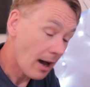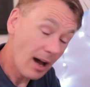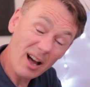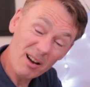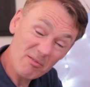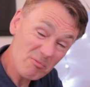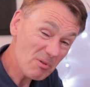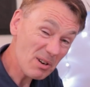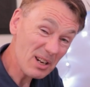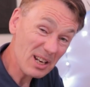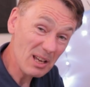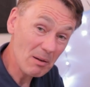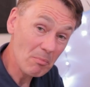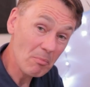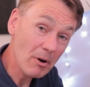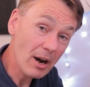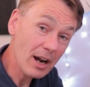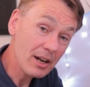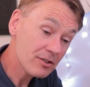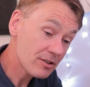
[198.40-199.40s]
I'm really
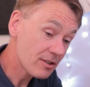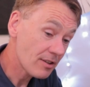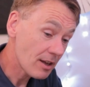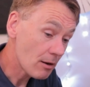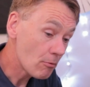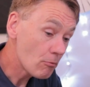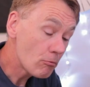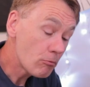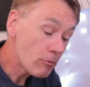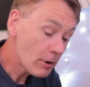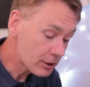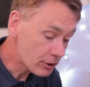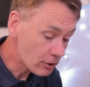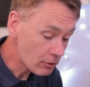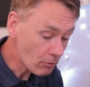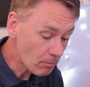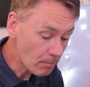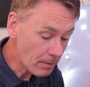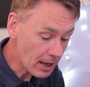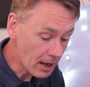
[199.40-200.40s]
impressed. The
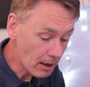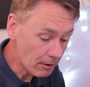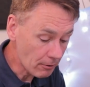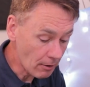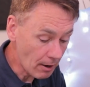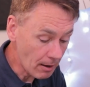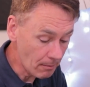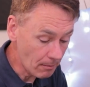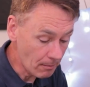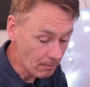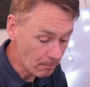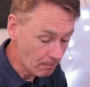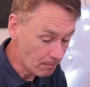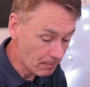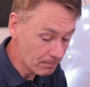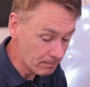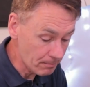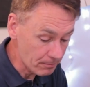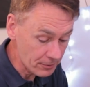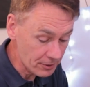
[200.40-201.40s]
original
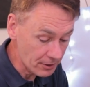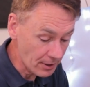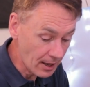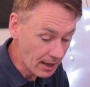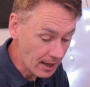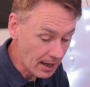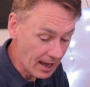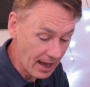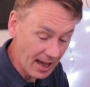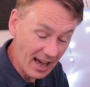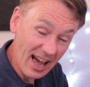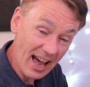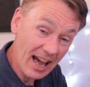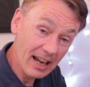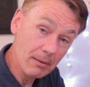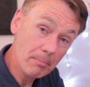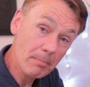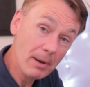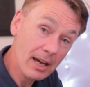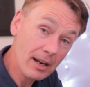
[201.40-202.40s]
Beograms
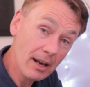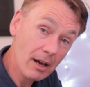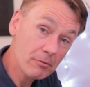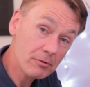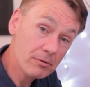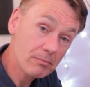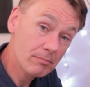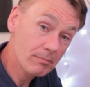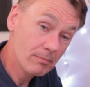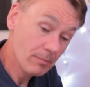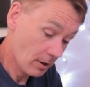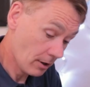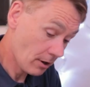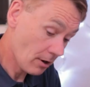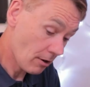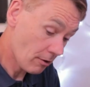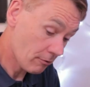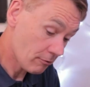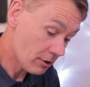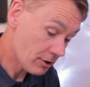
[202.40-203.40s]
had a B&O
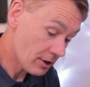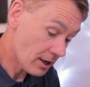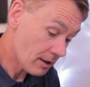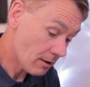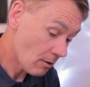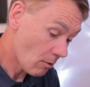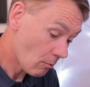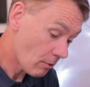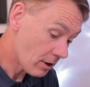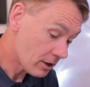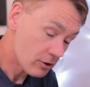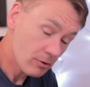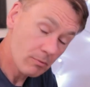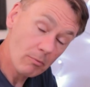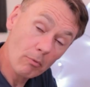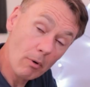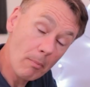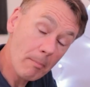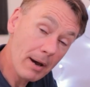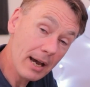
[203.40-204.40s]
cartridge in, which
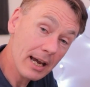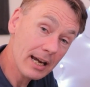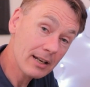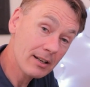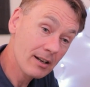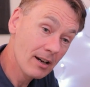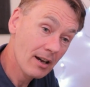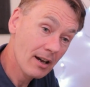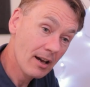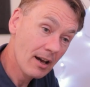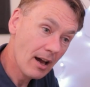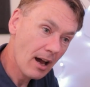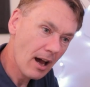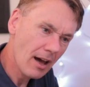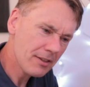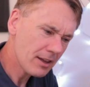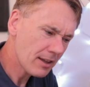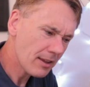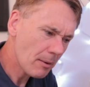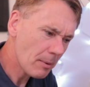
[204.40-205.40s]
were made, I
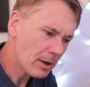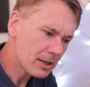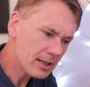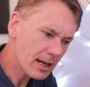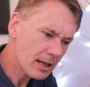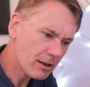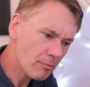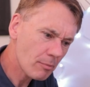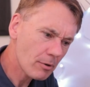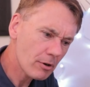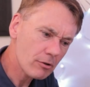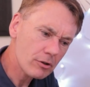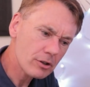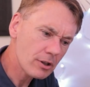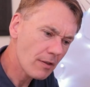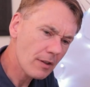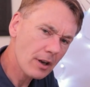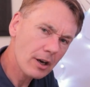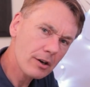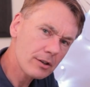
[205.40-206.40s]
think they went out of production
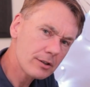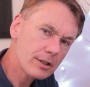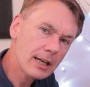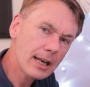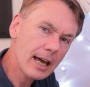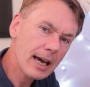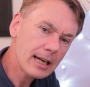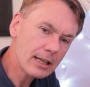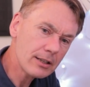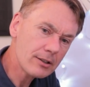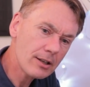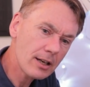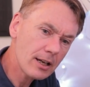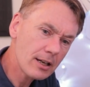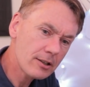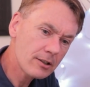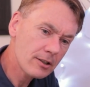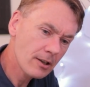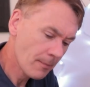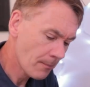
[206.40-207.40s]
in the
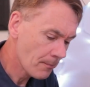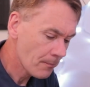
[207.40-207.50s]
1980s.